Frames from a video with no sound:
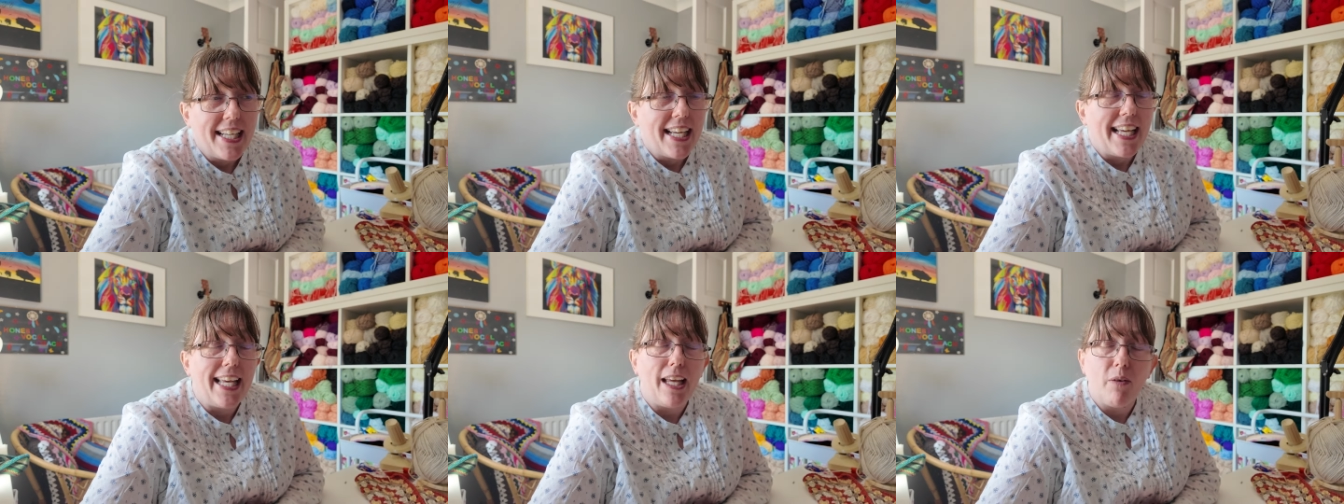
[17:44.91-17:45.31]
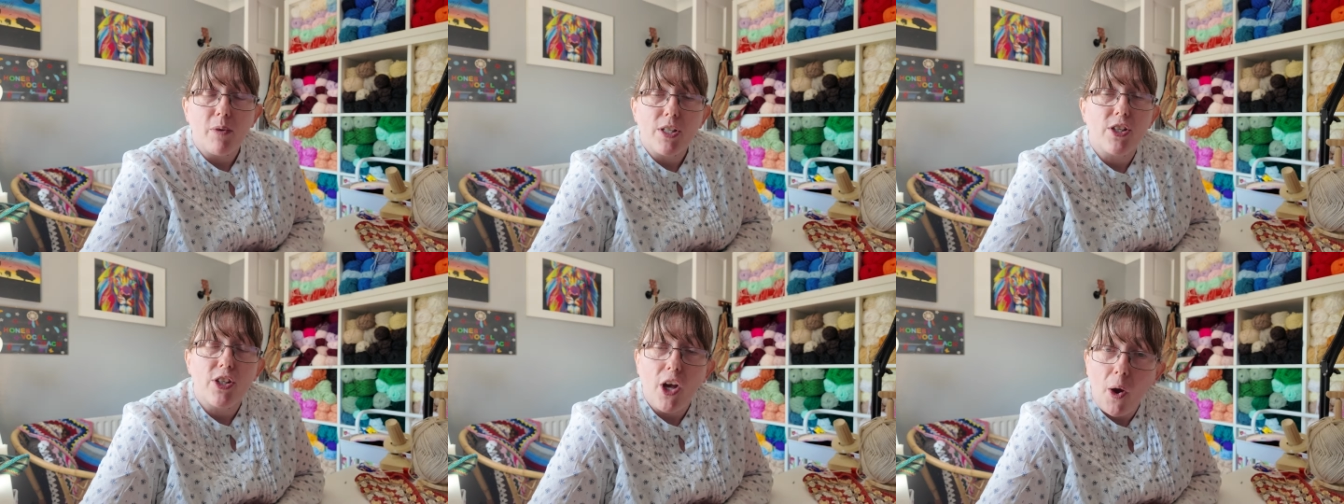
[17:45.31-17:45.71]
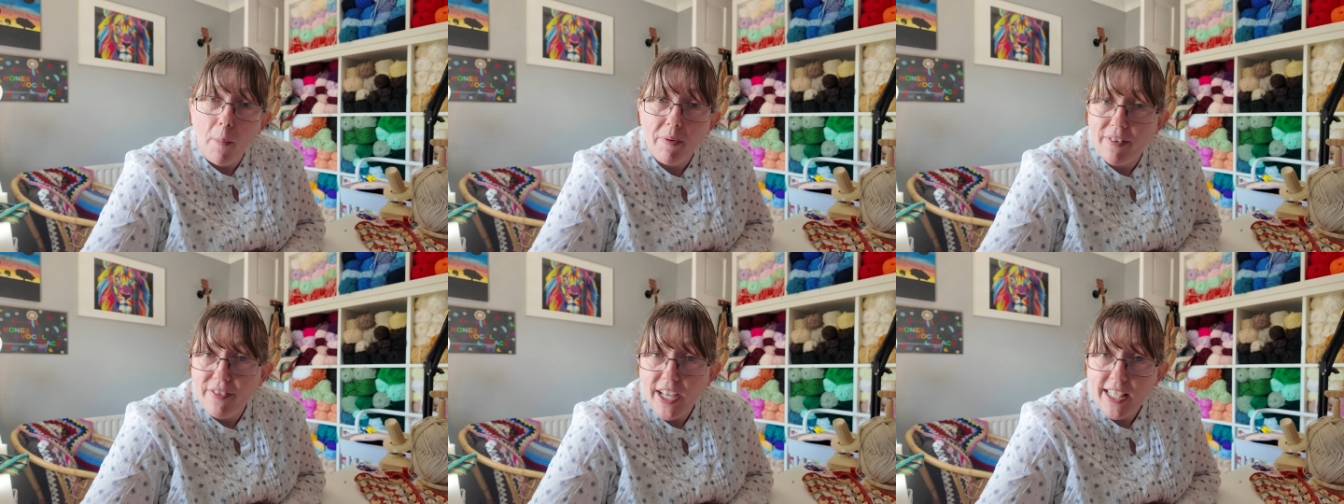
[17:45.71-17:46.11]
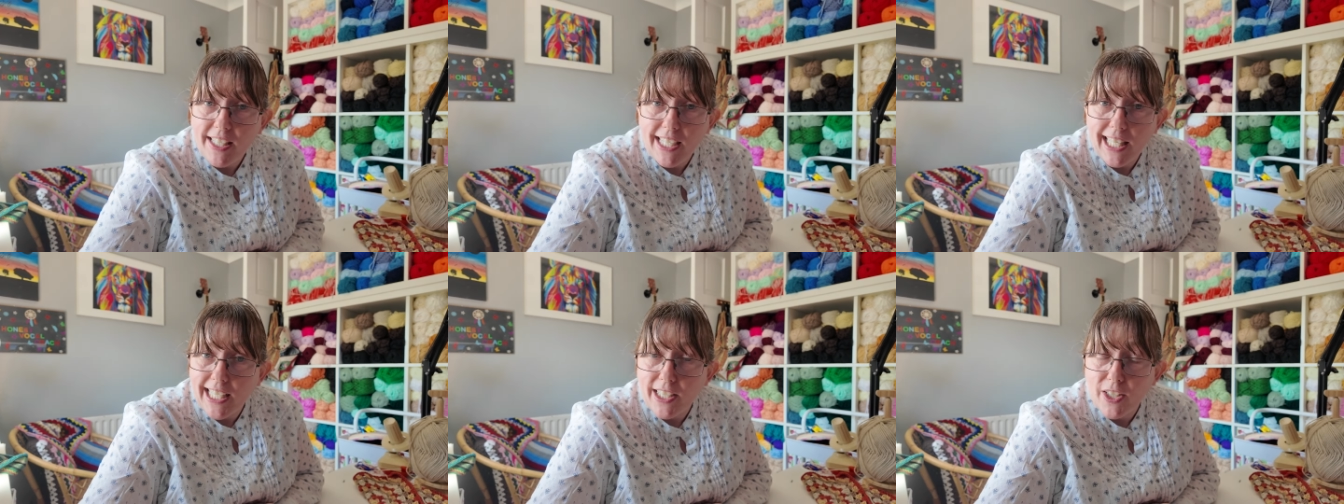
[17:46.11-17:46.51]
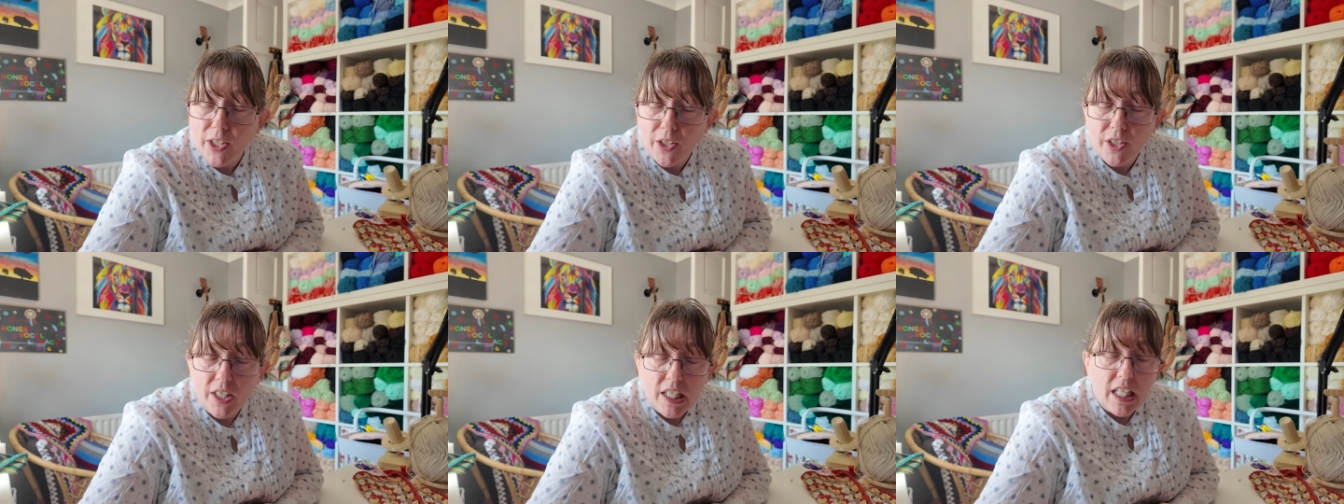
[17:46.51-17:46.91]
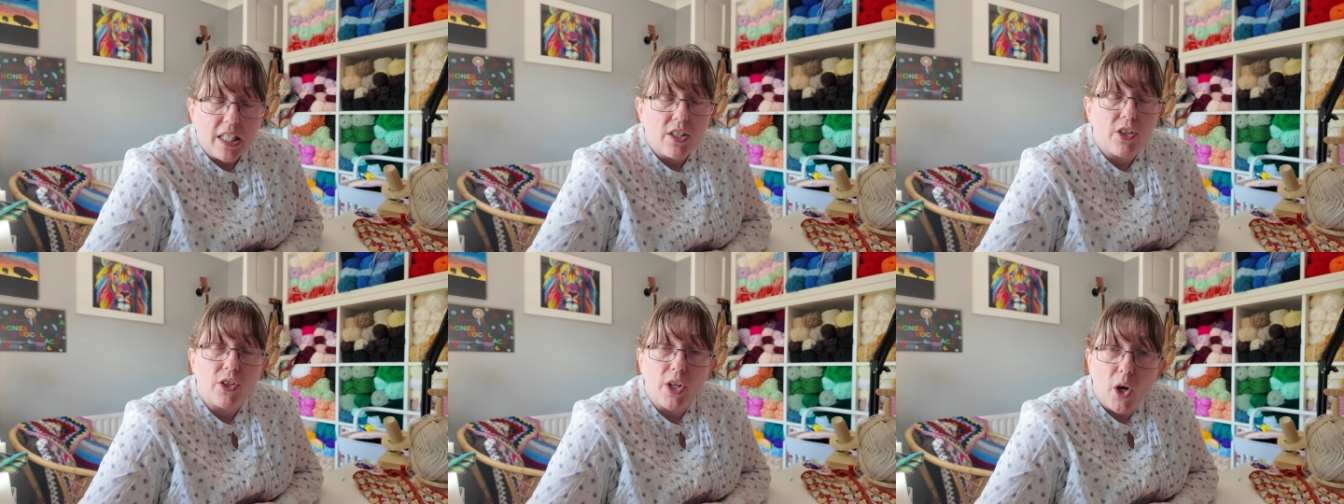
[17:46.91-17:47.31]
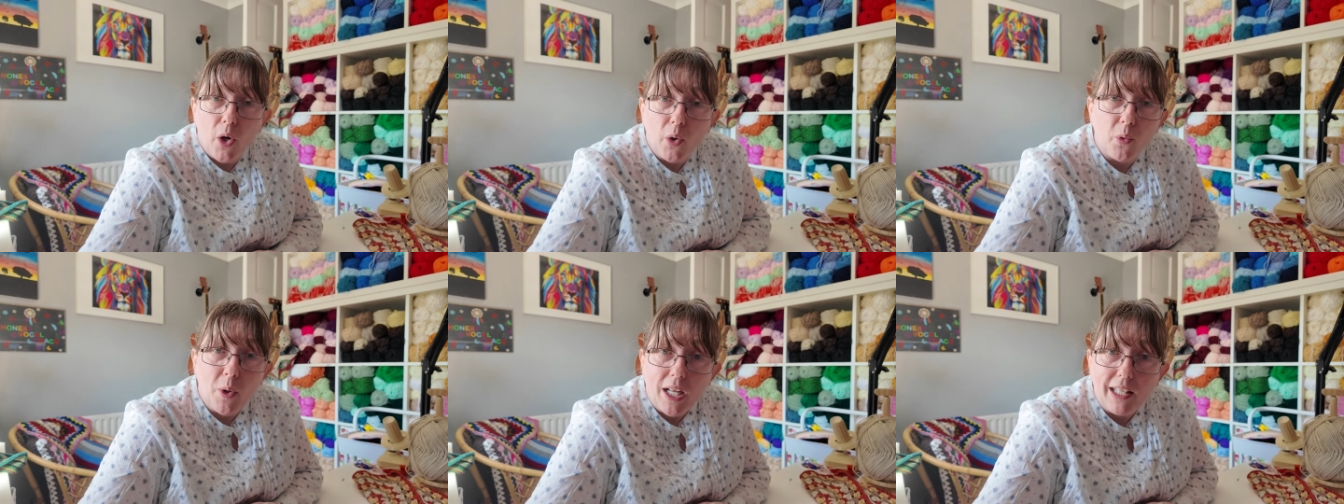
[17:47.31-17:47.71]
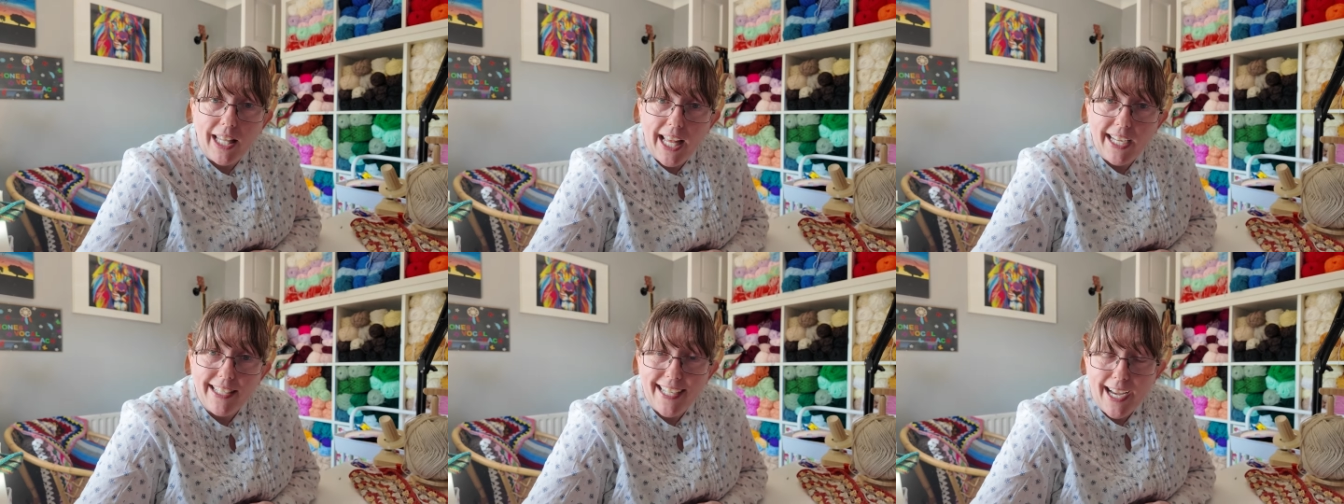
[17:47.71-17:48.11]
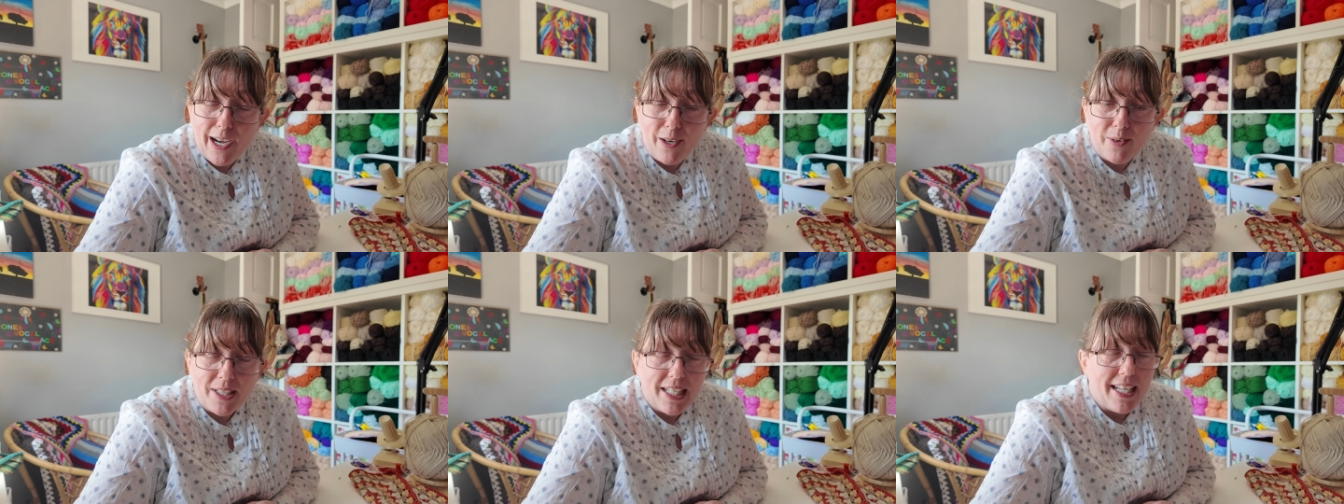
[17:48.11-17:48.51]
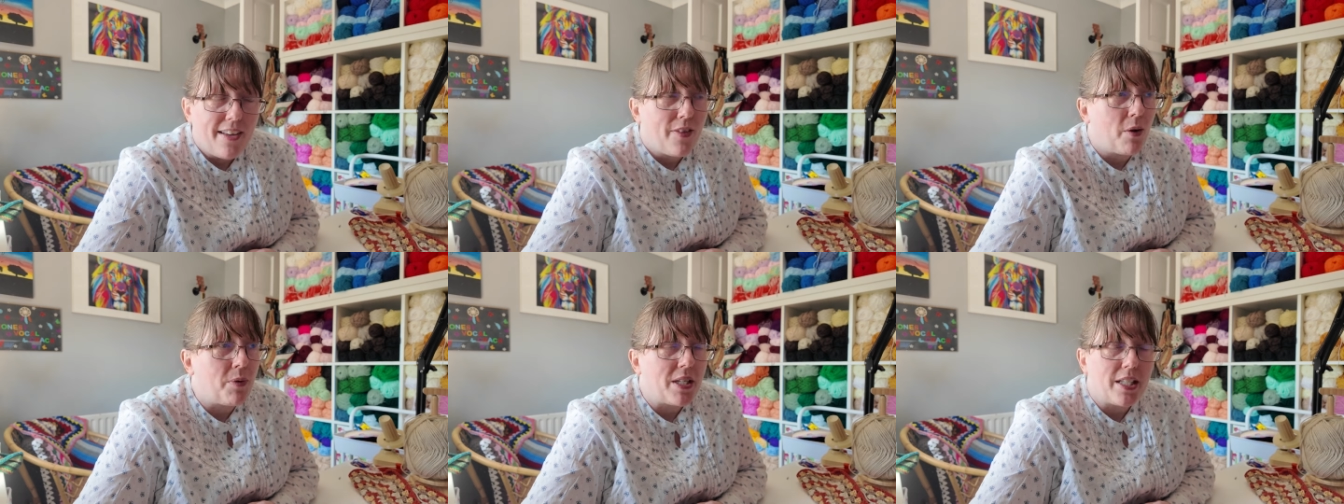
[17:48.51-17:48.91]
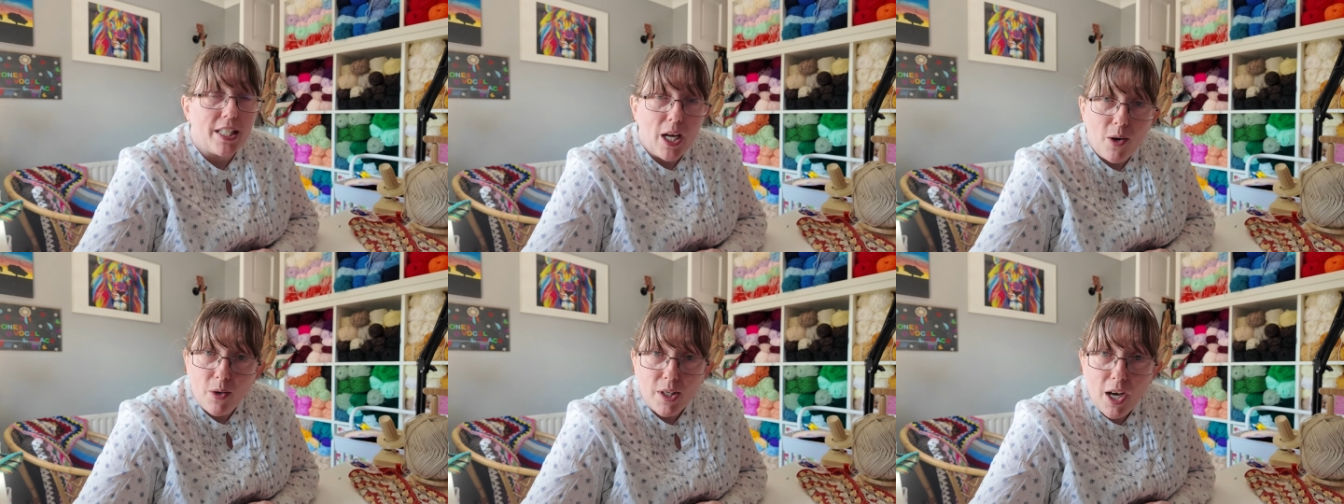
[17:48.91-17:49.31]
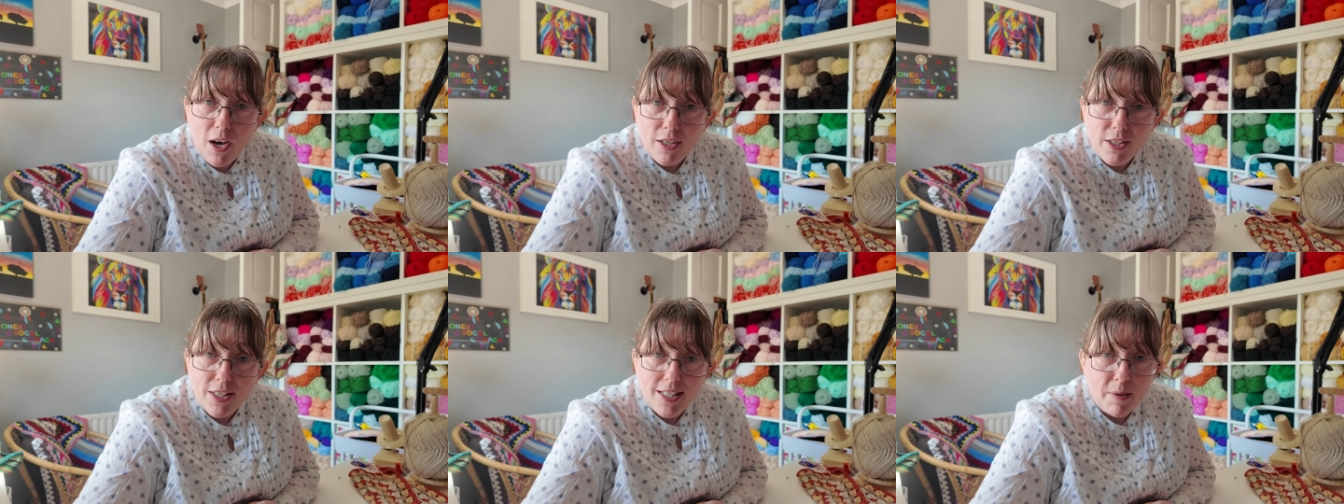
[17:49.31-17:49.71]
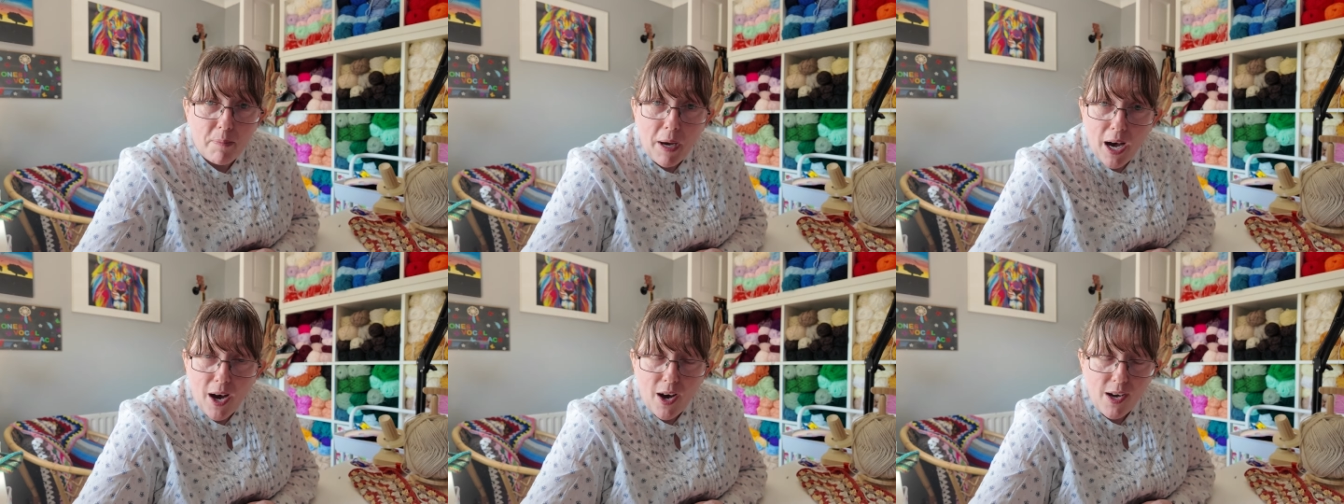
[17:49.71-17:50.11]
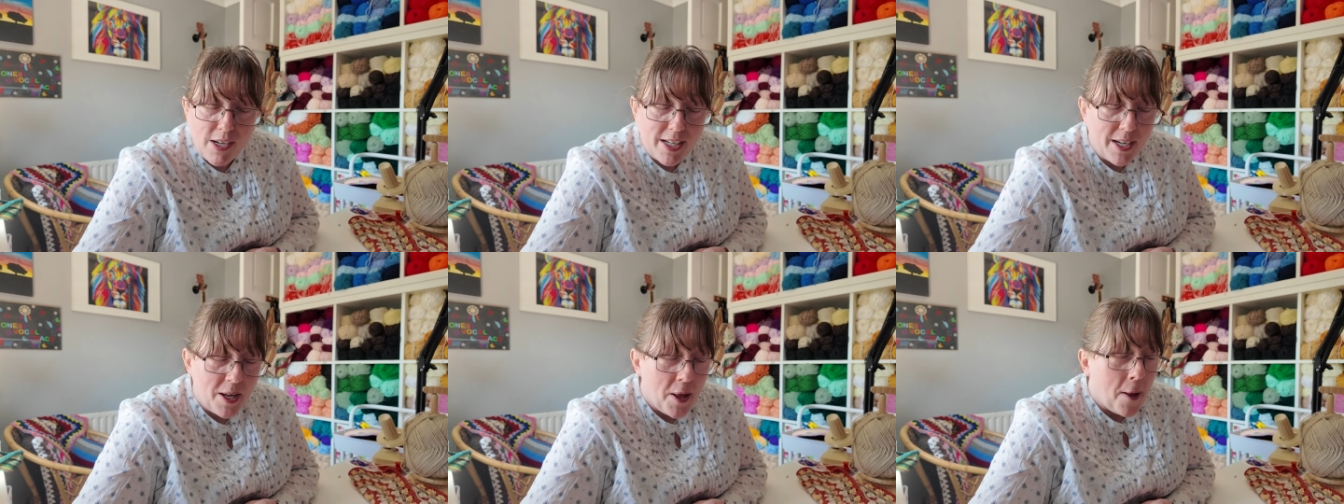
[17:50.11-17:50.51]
It was so professionally done, so well laid out. There was no cost to park.